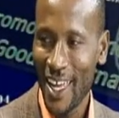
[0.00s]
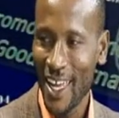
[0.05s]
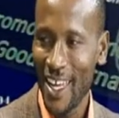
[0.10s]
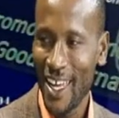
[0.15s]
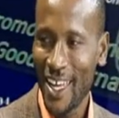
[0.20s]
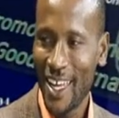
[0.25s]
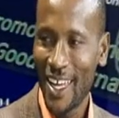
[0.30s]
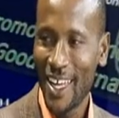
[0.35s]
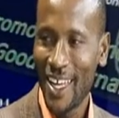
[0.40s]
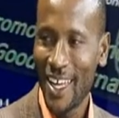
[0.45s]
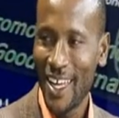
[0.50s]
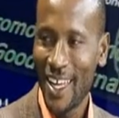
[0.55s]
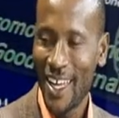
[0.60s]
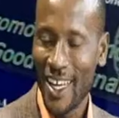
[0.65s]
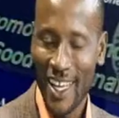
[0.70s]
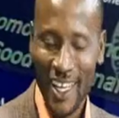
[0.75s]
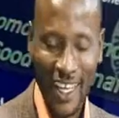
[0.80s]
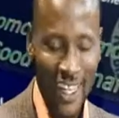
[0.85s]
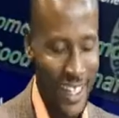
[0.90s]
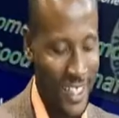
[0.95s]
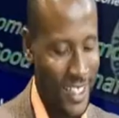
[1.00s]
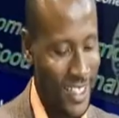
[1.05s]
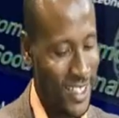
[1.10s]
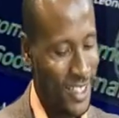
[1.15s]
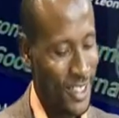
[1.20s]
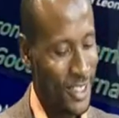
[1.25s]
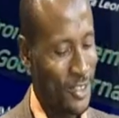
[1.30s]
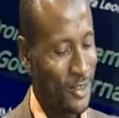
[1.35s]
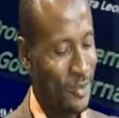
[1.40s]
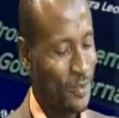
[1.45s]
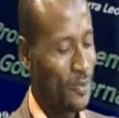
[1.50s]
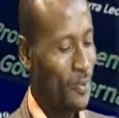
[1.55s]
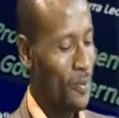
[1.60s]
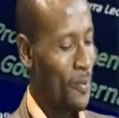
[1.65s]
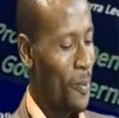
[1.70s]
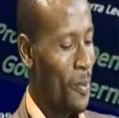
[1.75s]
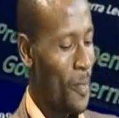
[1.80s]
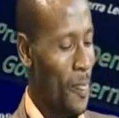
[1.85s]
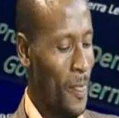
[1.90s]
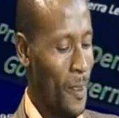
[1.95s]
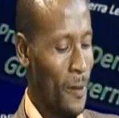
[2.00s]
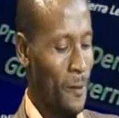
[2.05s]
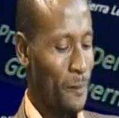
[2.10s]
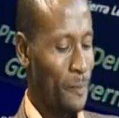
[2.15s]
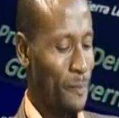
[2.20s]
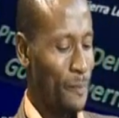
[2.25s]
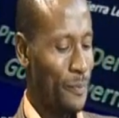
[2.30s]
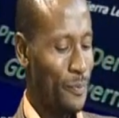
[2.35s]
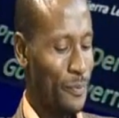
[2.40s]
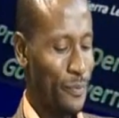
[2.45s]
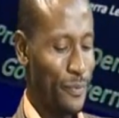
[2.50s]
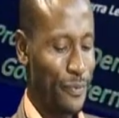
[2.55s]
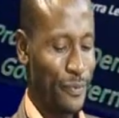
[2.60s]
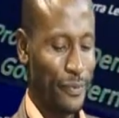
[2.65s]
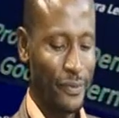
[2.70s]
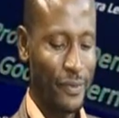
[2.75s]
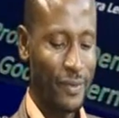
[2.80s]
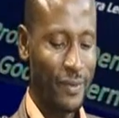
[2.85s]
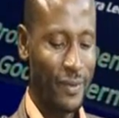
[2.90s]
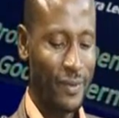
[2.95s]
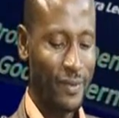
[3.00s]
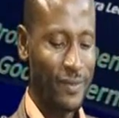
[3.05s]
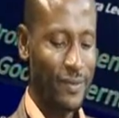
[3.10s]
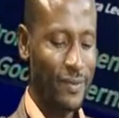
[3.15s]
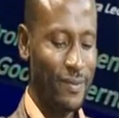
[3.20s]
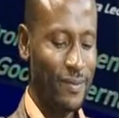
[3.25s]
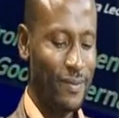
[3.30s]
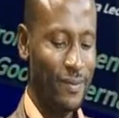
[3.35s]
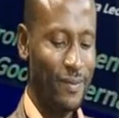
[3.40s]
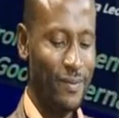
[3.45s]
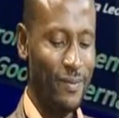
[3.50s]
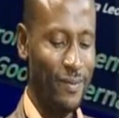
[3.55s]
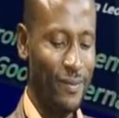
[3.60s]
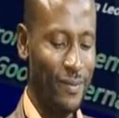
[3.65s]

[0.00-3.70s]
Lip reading: Okay. So they tell me say we did forget to